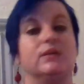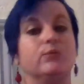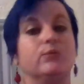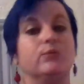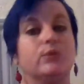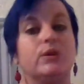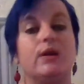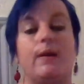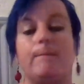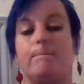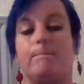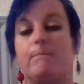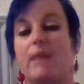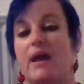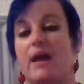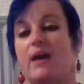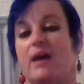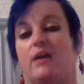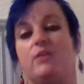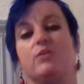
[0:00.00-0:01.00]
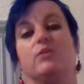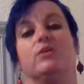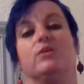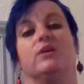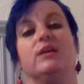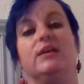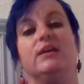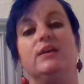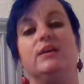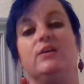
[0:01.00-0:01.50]
It would not
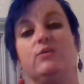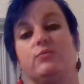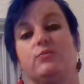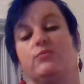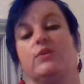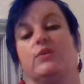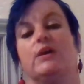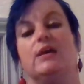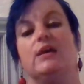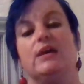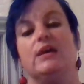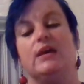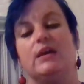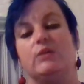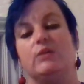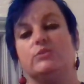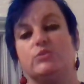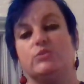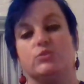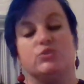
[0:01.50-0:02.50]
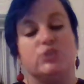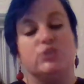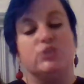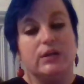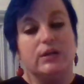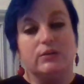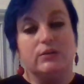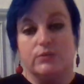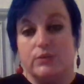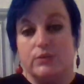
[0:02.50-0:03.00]
matter if it was your
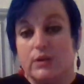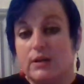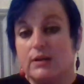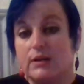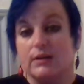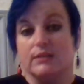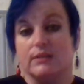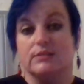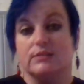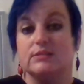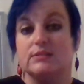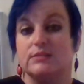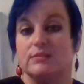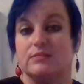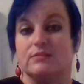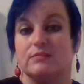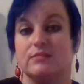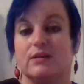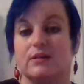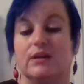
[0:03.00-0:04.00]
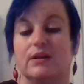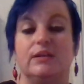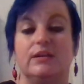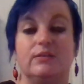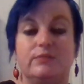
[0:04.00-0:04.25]
child or not, right?